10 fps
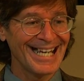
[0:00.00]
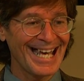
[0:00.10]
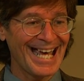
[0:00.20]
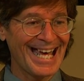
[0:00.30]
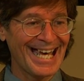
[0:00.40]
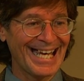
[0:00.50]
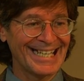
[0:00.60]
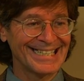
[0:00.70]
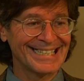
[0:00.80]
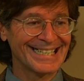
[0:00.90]

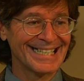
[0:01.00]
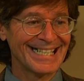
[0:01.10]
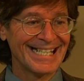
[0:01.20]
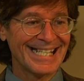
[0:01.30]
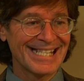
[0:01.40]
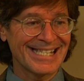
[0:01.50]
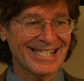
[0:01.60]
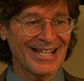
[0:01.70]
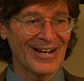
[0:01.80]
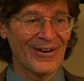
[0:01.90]
And
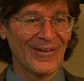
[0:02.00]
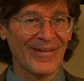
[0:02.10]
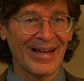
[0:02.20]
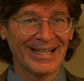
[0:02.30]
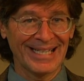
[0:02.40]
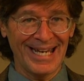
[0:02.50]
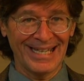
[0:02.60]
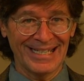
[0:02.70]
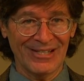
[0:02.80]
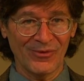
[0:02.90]
so
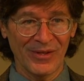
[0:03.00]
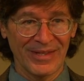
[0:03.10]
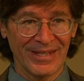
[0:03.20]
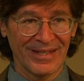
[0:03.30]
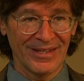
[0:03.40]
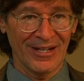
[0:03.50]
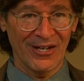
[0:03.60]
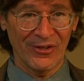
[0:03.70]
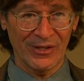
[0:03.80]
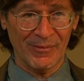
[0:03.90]
again, as with the, the
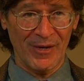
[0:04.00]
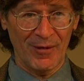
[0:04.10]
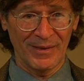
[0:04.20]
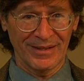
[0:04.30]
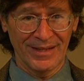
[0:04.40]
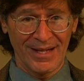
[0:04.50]
other experiment,